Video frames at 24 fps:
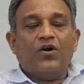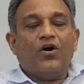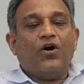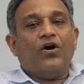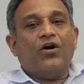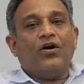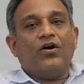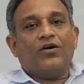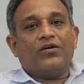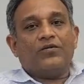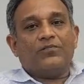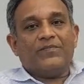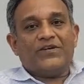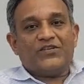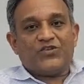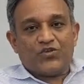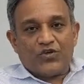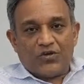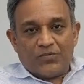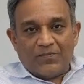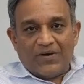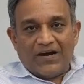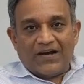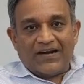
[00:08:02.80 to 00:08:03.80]
or
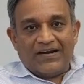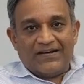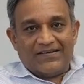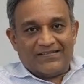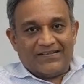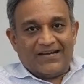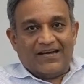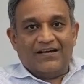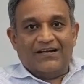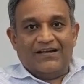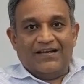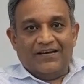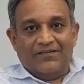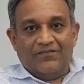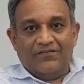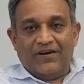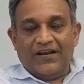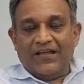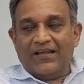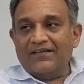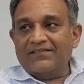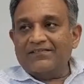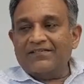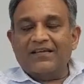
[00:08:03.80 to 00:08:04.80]
mature markets are
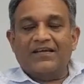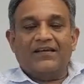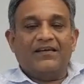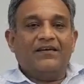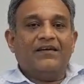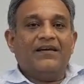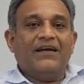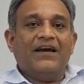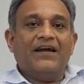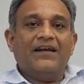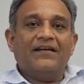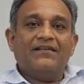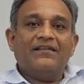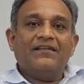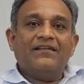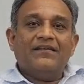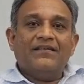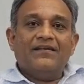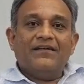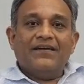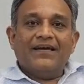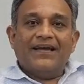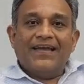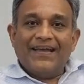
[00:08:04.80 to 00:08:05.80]
delivering, say at
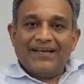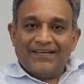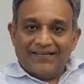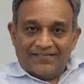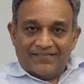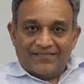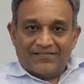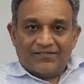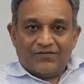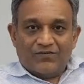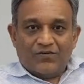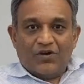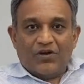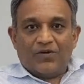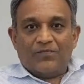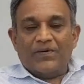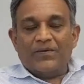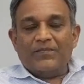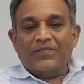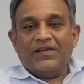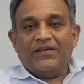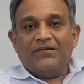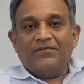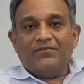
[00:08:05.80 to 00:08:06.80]
X, or
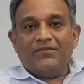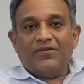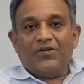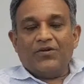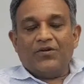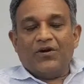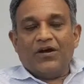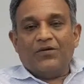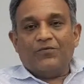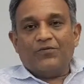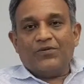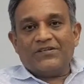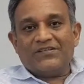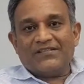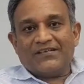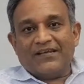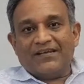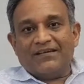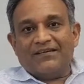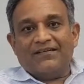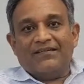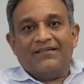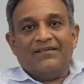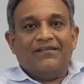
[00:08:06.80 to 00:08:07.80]
maybe, you know, I would
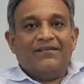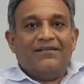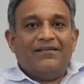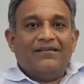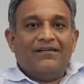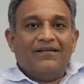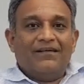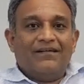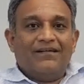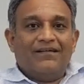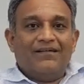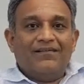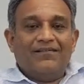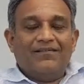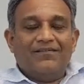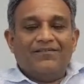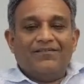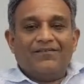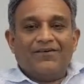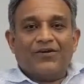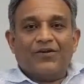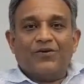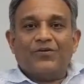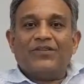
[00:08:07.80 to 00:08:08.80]
say,
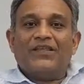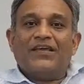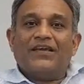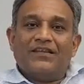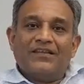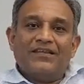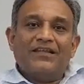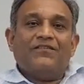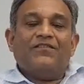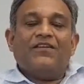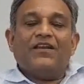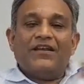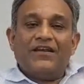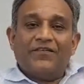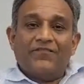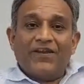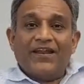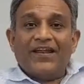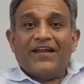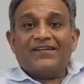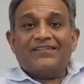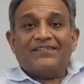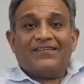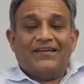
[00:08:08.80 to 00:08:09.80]
you know, they're
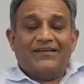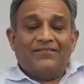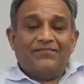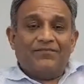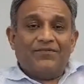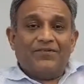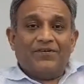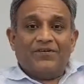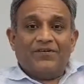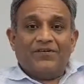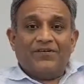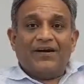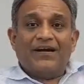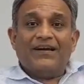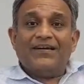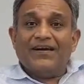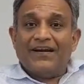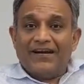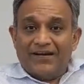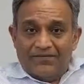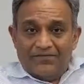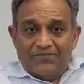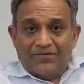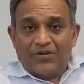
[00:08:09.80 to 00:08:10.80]
delivering at, say,
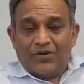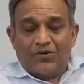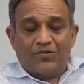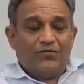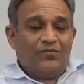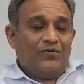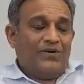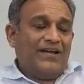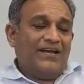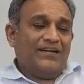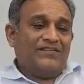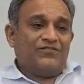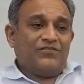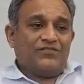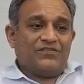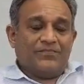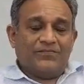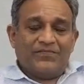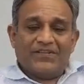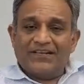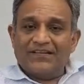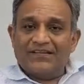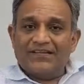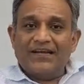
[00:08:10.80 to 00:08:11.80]
100, you know, X or
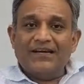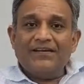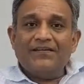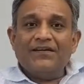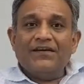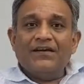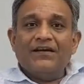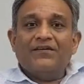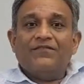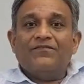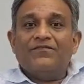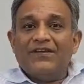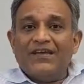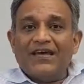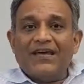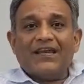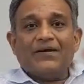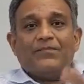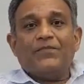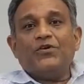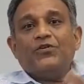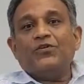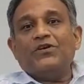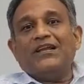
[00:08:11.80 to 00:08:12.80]
something like that. We are
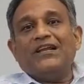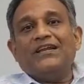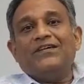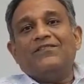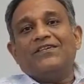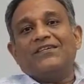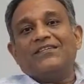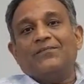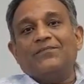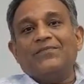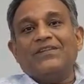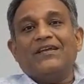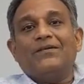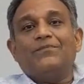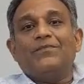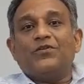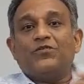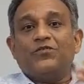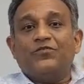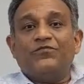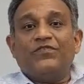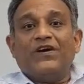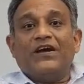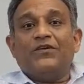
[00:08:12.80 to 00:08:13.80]
able to deliver something
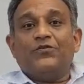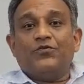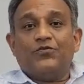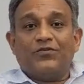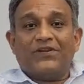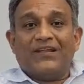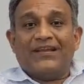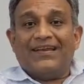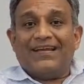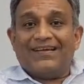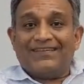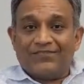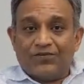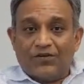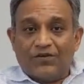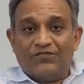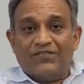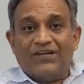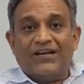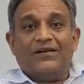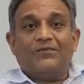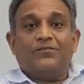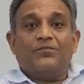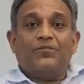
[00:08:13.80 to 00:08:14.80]
between 5 to 10X
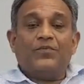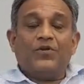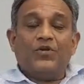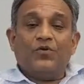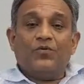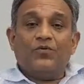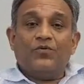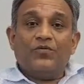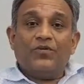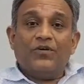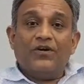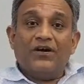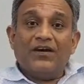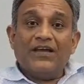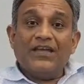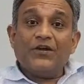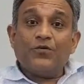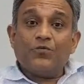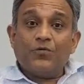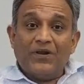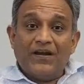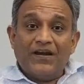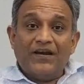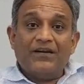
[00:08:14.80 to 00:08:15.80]
of that, you know,
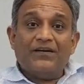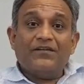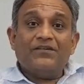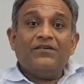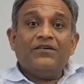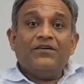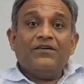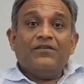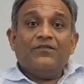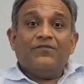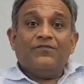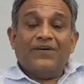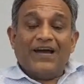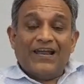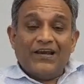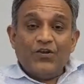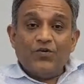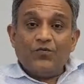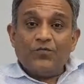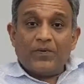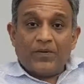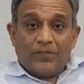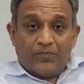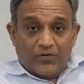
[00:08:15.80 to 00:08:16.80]
equivalent
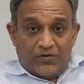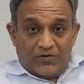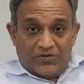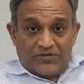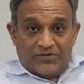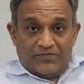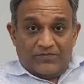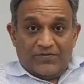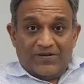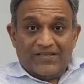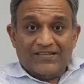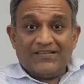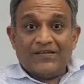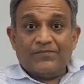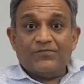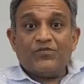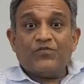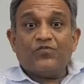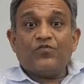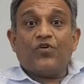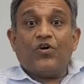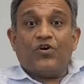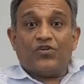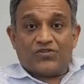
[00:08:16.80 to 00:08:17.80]
value proportion in terms
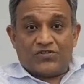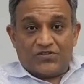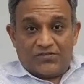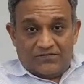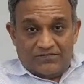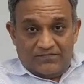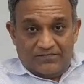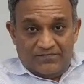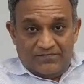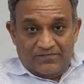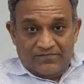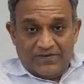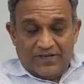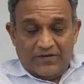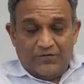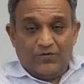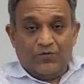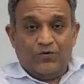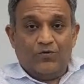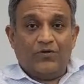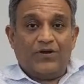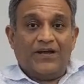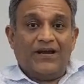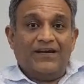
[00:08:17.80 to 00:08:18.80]
of cost when
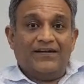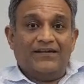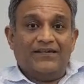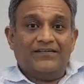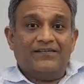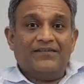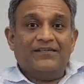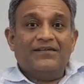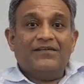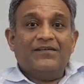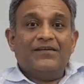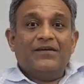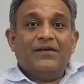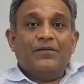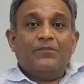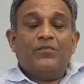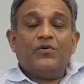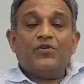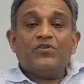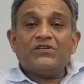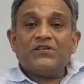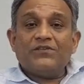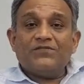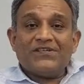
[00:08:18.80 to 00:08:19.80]
you look at it.
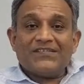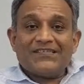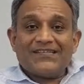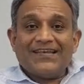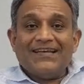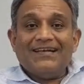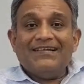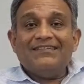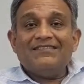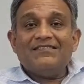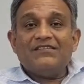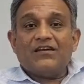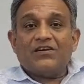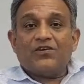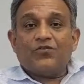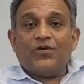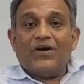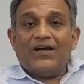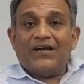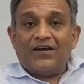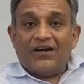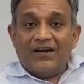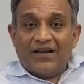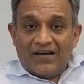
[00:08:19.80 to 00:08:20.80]
Because our scales are
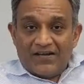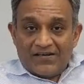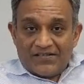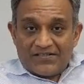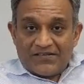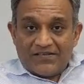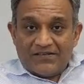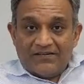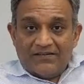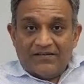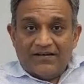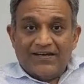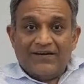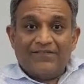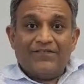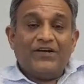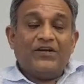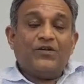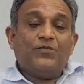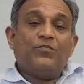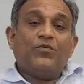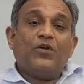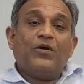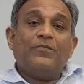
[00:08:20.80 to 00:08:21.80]
quite larger, our
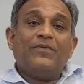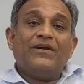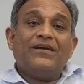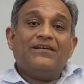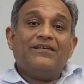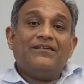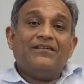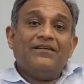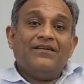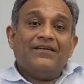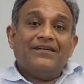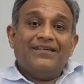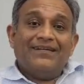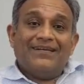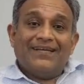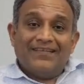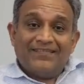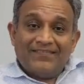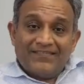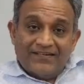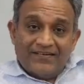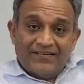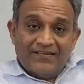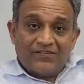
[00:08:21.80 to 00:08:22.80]
deployment
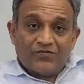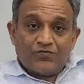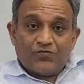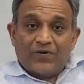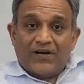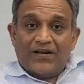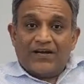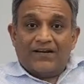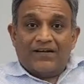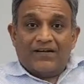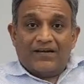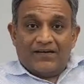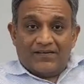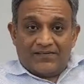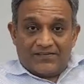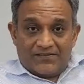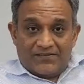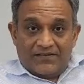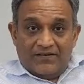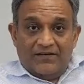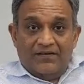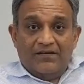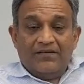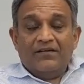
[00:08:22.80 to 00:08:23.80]
density is quite
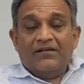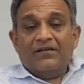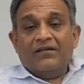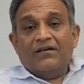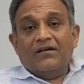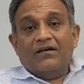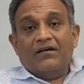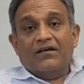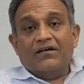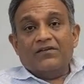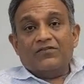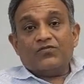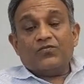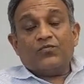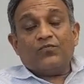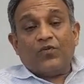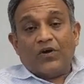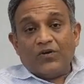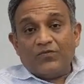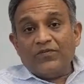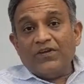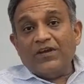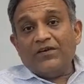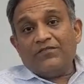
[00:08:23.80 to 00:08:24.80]
larger. So
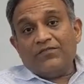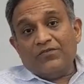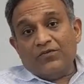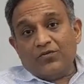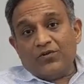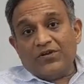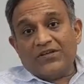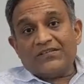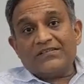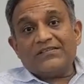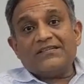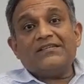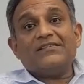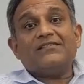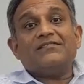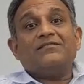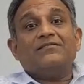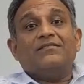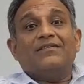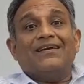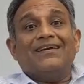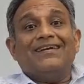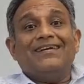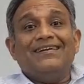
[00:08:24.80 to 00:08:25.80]
what we have noticed
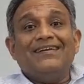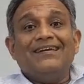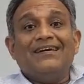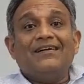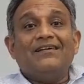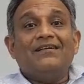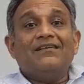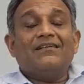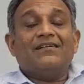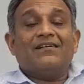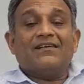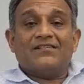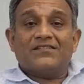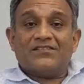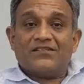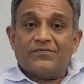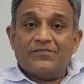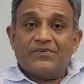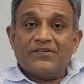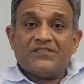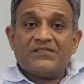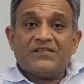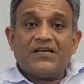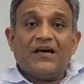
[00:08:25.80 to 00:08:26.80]
is India
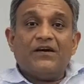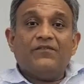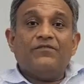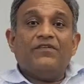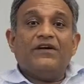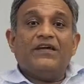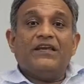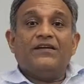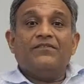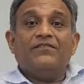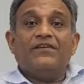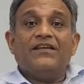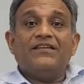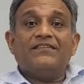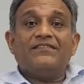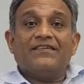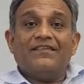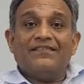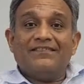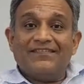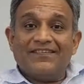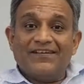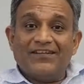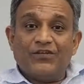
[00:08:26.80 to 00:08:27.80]
customers are very, very
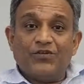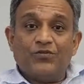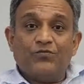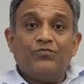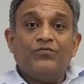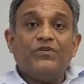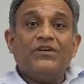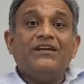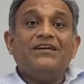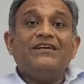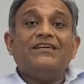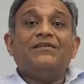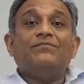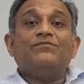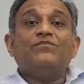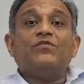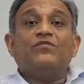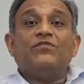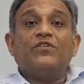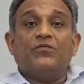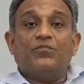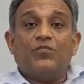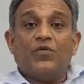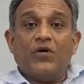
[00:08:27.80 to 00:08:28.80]
sensitive in terms
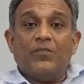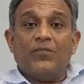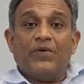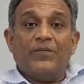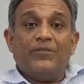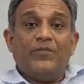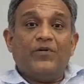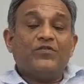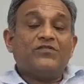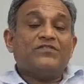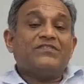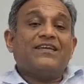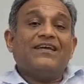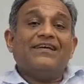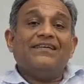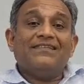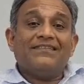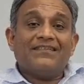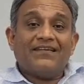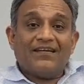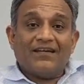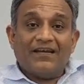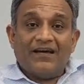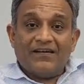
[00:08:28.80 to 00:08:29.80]
of deployment, because
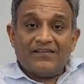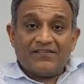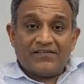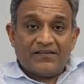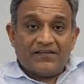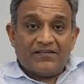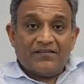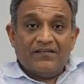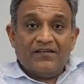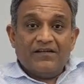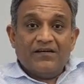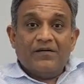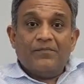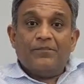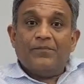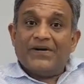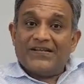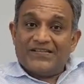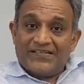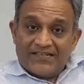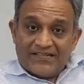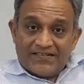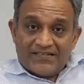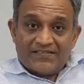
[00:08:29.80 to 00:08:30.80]
scales are larger,
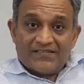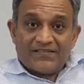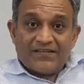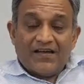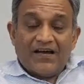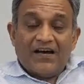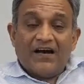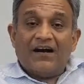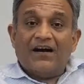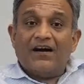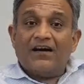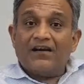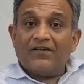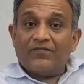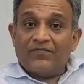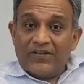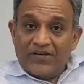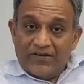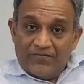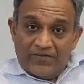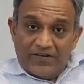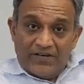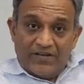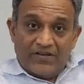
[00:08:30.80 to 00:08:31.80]
budgets are
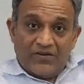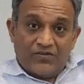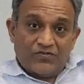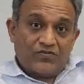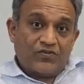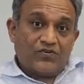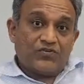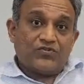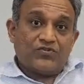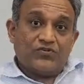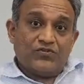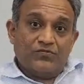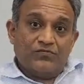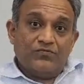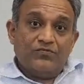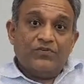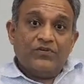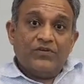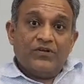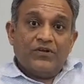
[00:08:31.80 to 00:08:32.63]
very, very exhaustive,